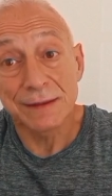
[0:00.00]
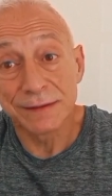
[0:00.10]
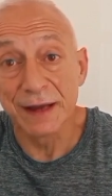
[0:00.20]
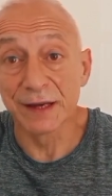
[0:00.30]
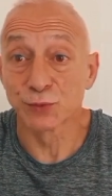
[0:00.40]

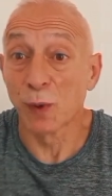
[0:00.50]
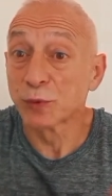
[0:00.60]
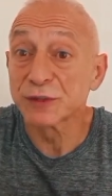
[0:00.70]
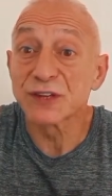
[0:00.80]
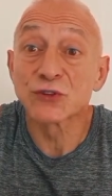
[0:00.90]
athletics,
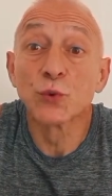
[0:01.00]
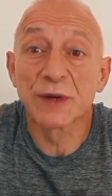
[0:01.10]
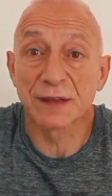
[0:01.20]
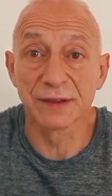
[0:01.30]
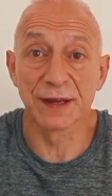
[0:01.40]
what would this do
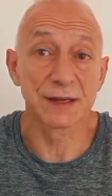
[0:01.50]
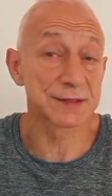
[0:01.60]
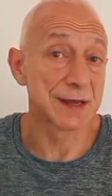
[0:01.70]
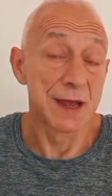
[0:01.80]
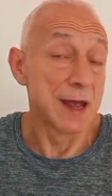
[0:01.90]
in
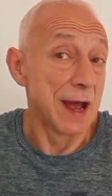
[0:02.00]
athletics?